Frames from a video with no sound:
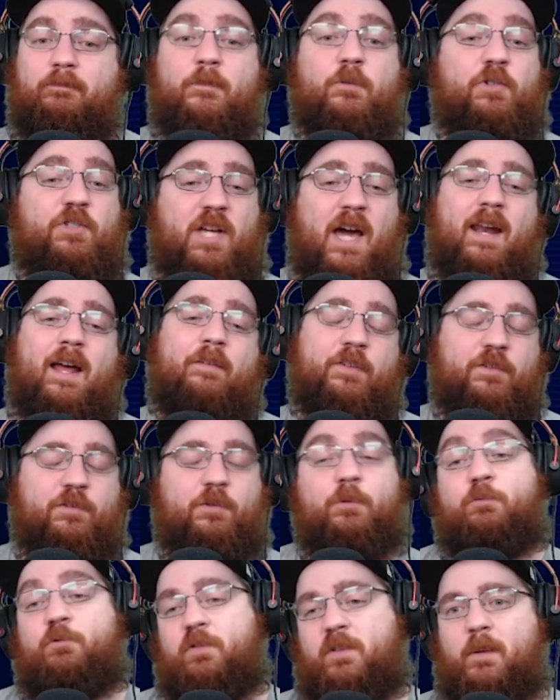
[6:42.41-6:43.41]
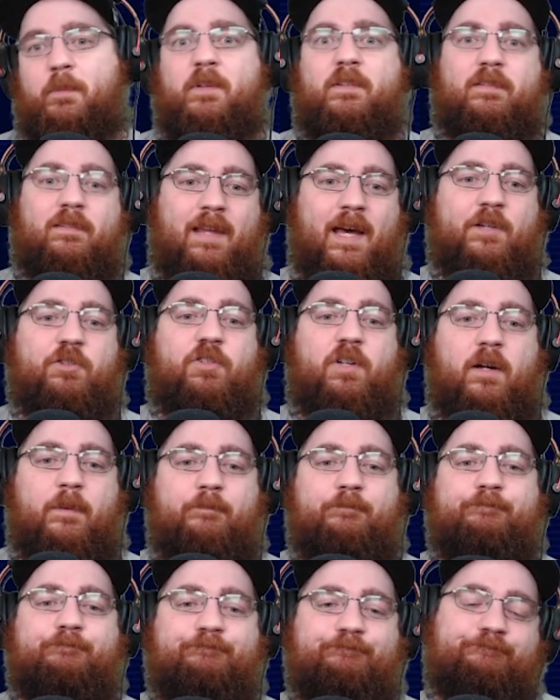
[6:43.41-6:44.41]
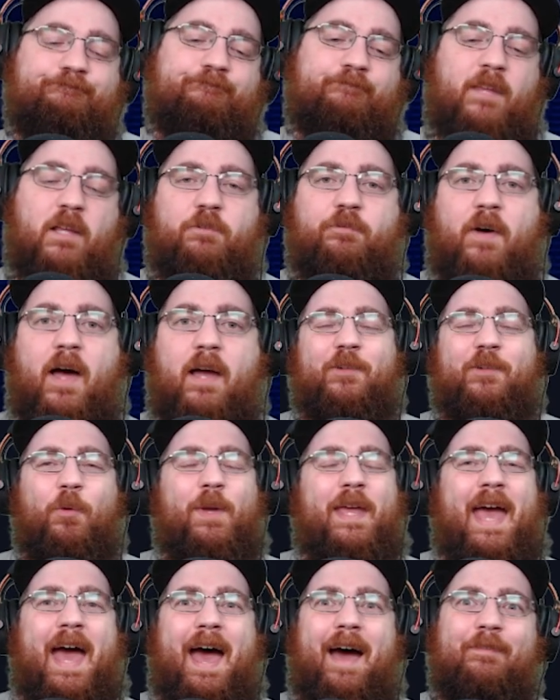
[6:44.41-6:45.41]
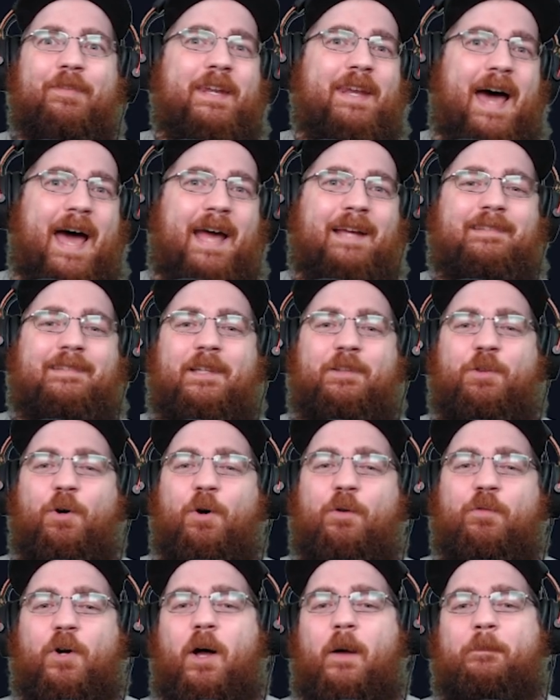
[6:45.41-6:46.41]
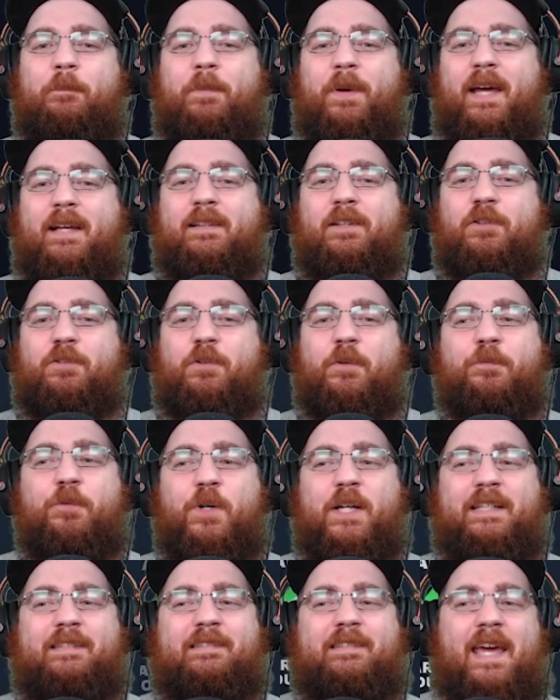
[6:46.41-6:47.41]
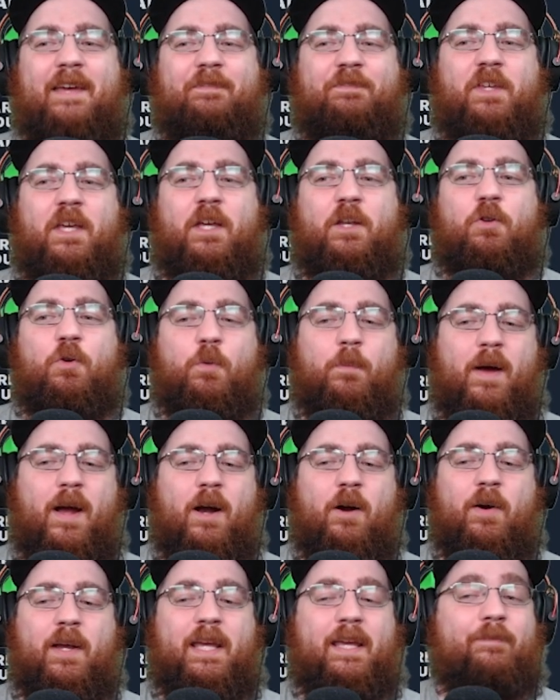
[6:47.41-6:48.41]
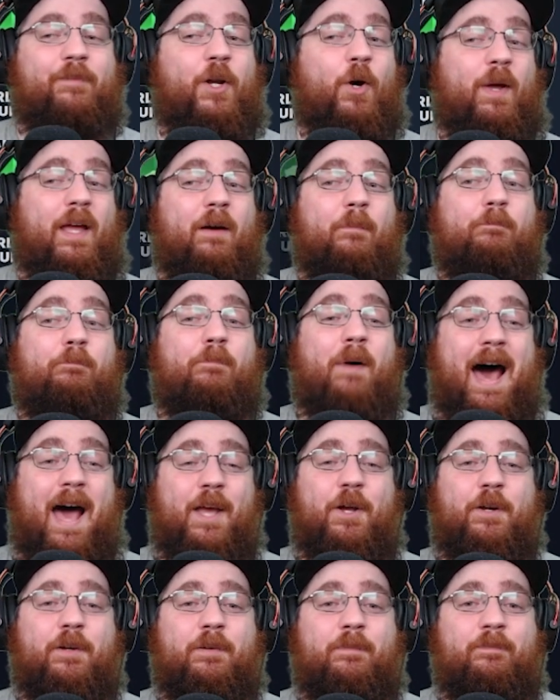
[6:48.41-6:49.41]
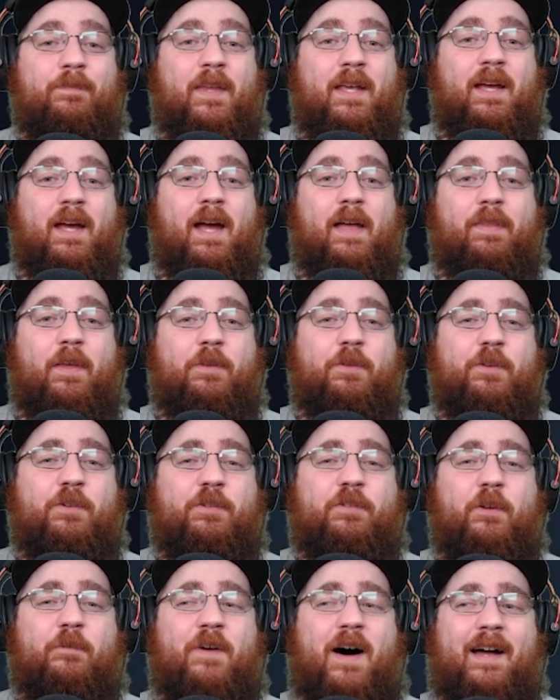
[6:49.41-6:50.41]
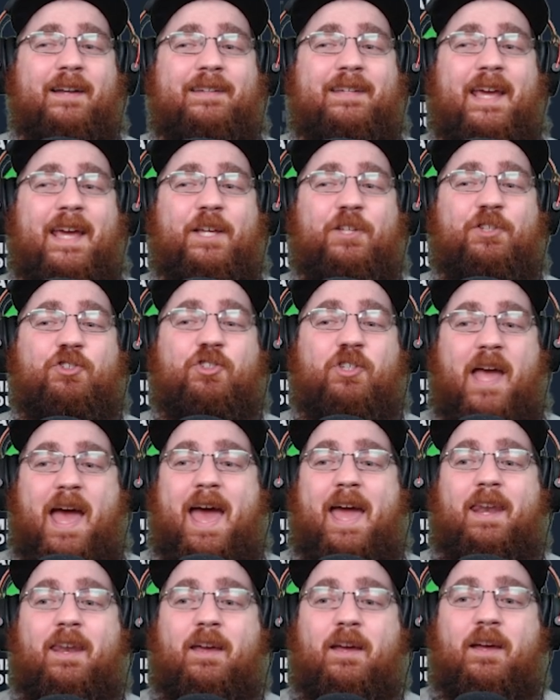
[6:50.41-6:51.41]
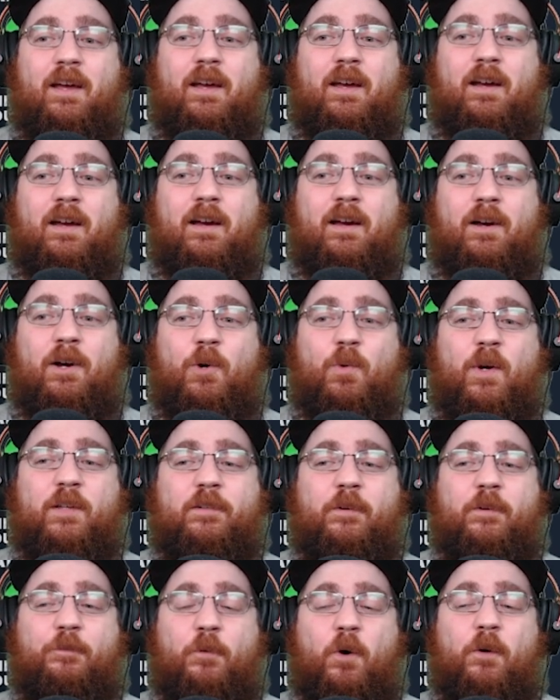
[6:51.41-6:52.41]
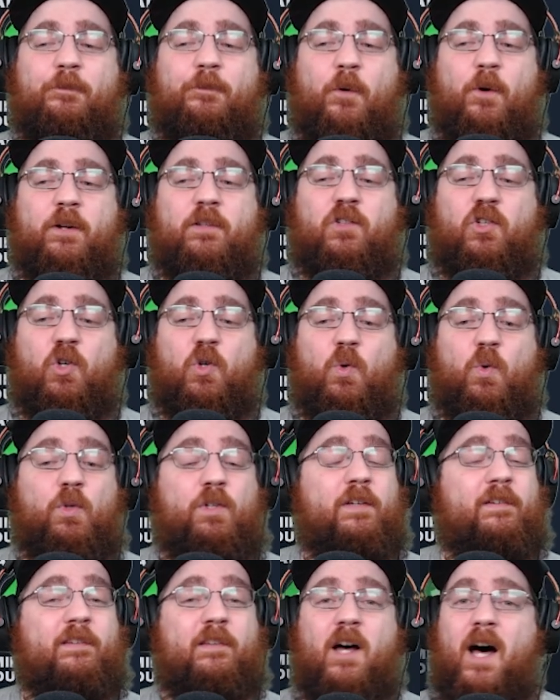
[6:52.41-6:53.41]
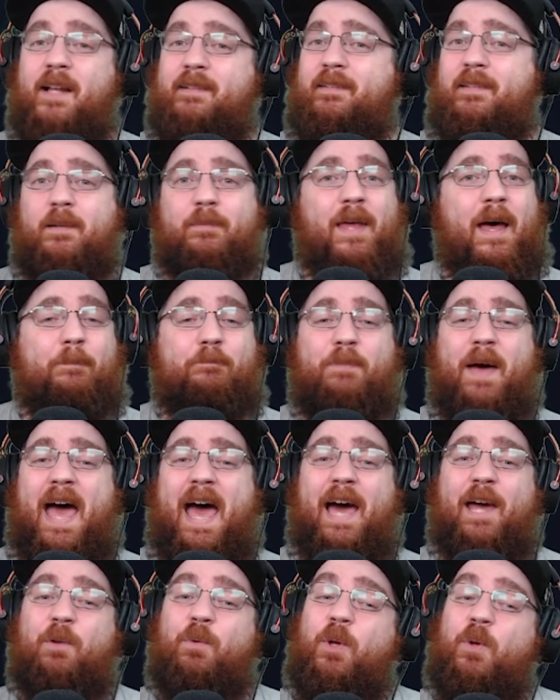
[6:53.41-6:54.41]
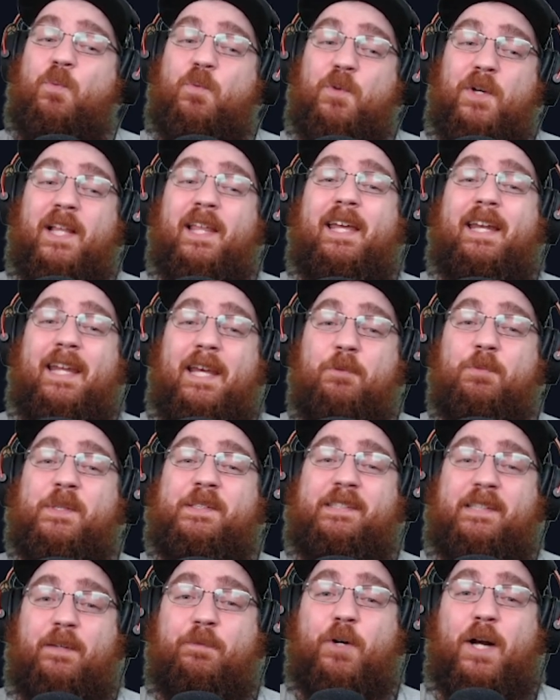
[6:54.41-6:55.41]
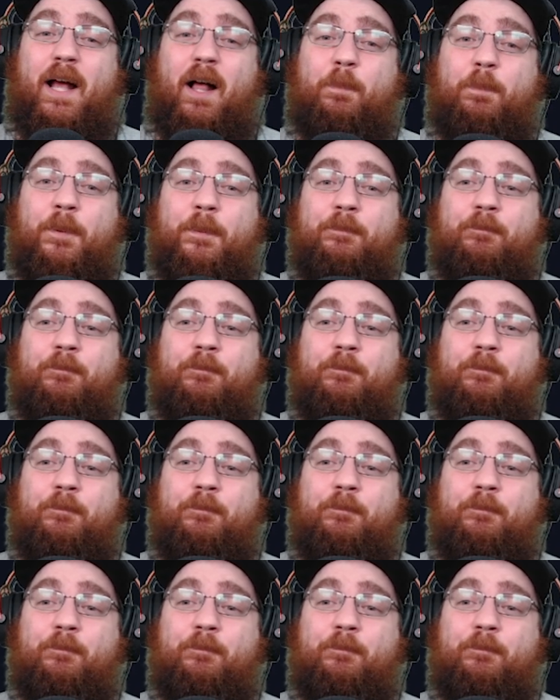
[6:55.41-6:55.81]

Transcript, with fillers: Rashad Evans. So Simmons is next year. That's fine. we have the nineteenth overall pick. There's a free safety in Newberry, even though we have Bayard. And then there's Devontae Jett, who runs a four four two. Does not seem that bad. We really need receiver help.